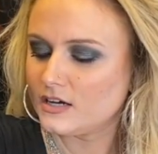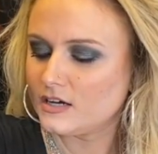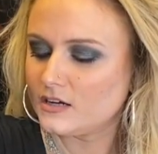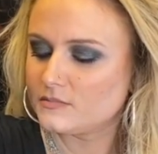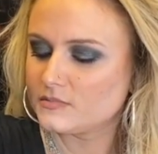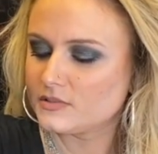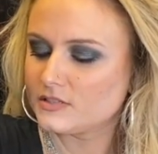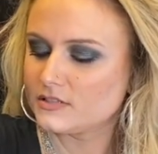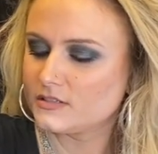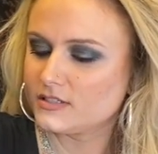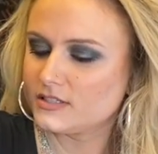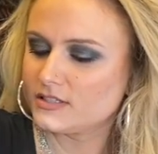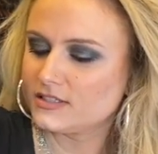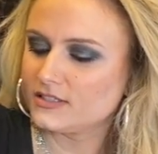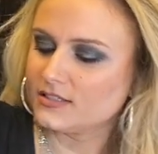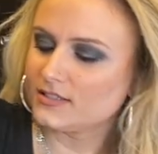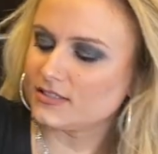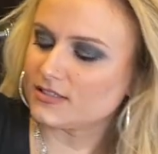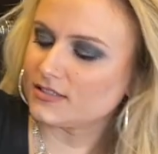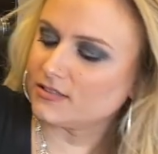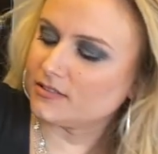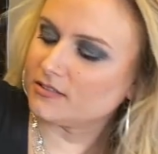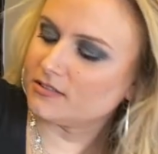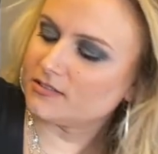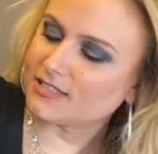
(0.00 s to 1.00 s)
So this is a
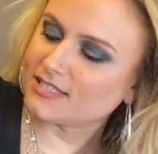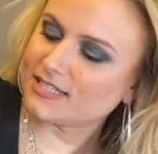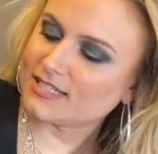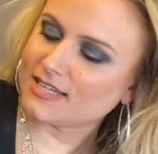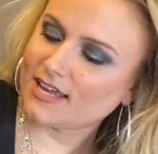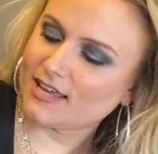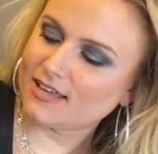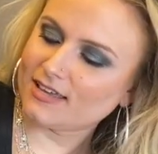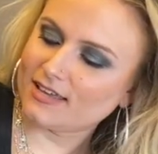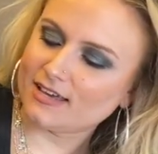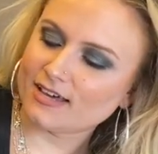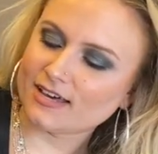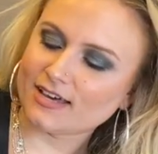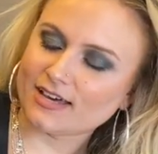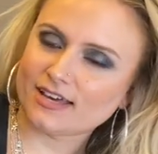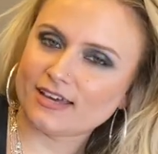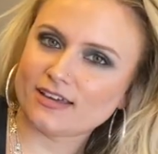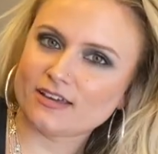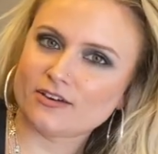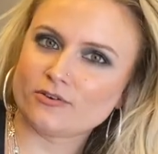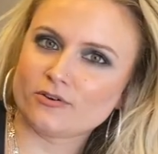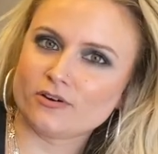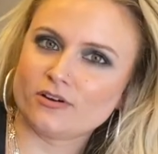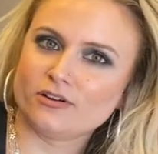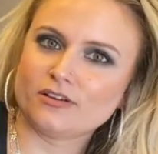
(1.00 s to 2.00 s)
little snake
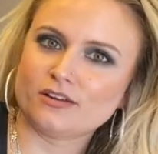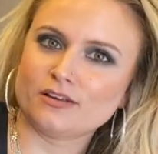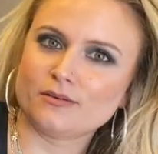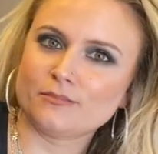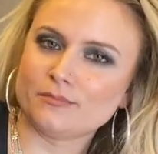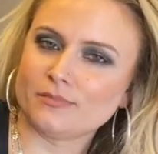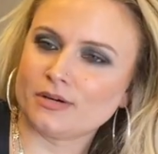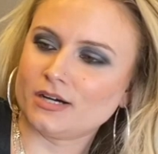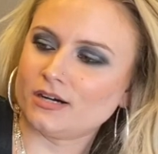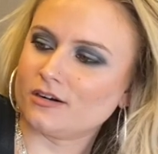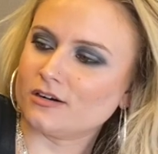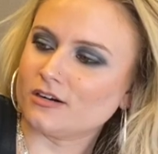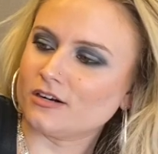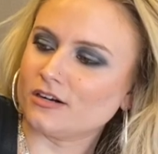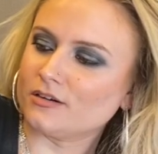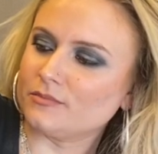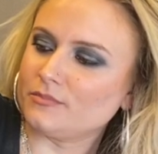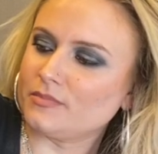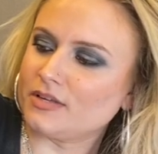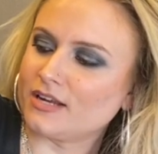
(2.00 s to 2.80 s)
guy crawling up my arm,